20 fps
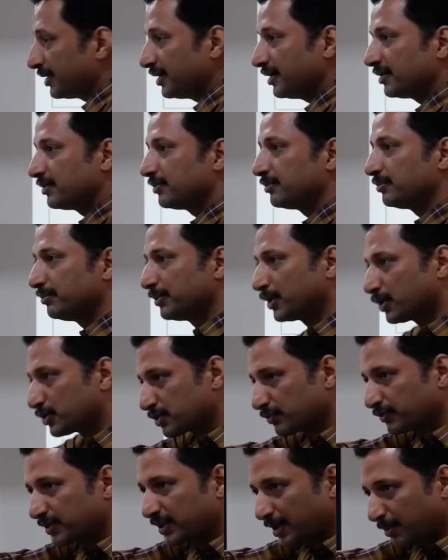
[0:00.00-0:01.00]
be
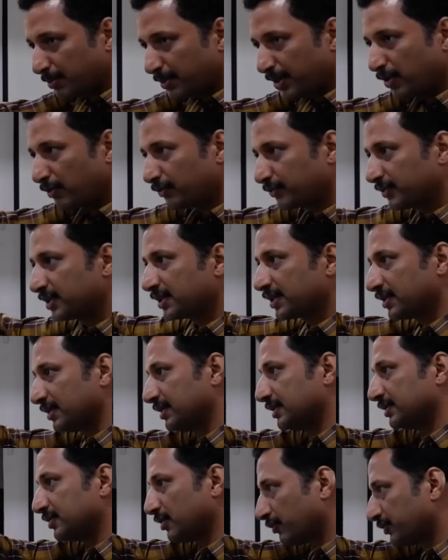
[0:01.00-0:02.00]
because of the rubbing of
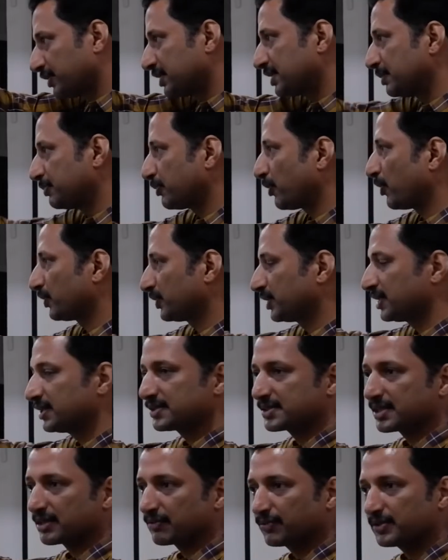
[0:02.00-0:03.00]
the tip on
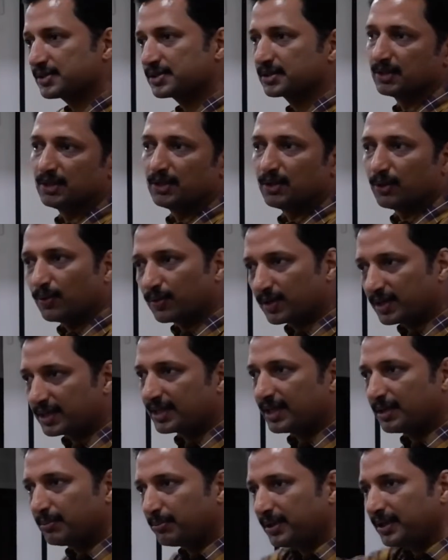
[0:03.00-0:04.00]
the surface, or it
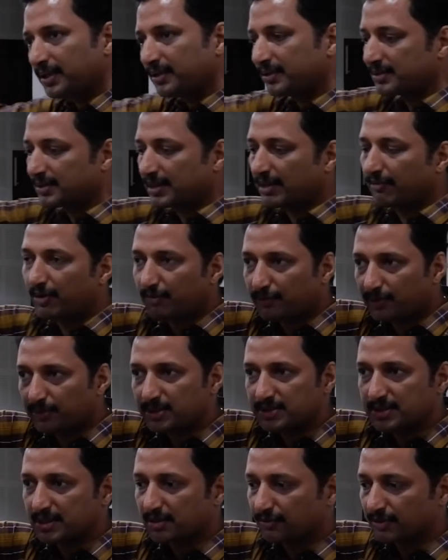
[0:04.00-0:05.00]
can be away from
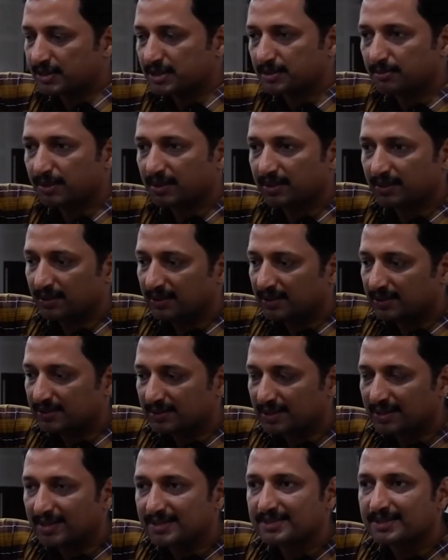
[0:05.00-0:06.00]
the surface, but
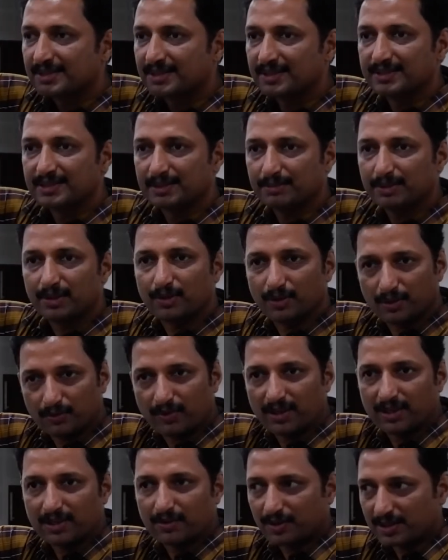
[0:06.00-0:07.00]
there is still something called
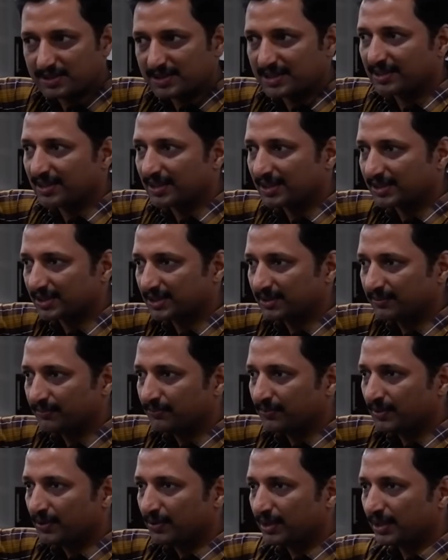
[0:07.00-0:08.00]
van der Waals interaction.
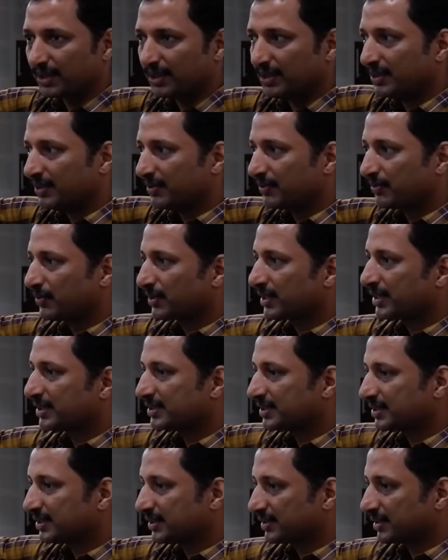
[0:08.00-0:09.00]
Okay, you will
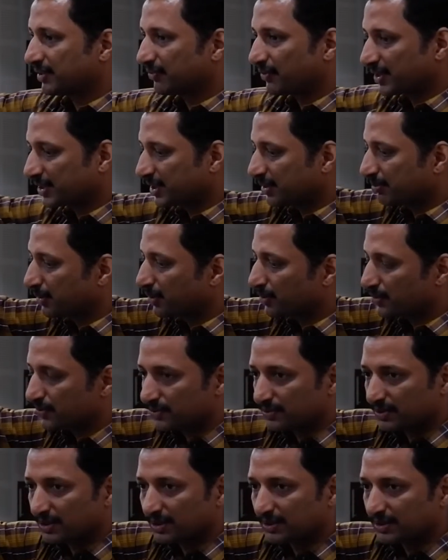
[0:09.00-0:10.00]
get deflection
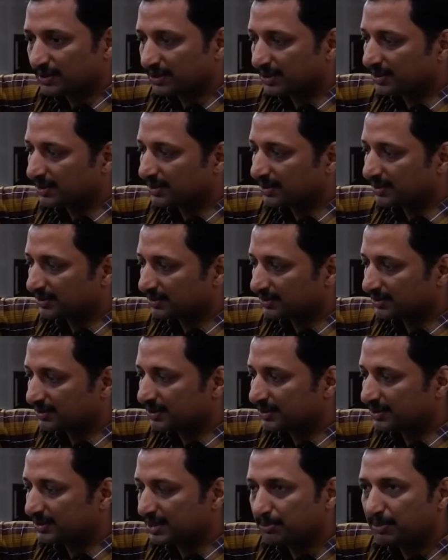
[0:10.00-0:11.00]
because
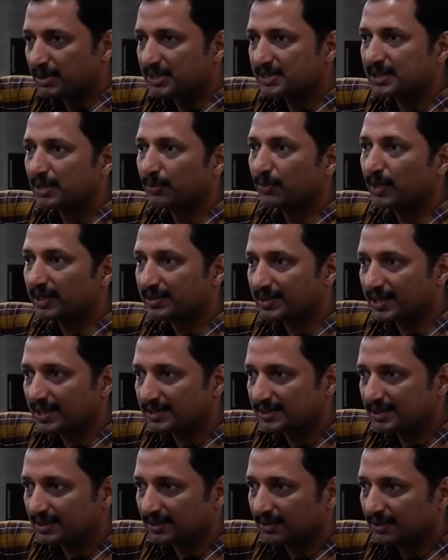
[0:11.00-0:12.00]
the tip is now
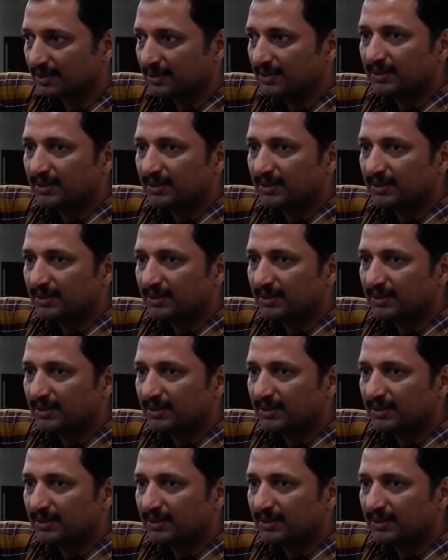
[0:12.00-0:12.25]
attracted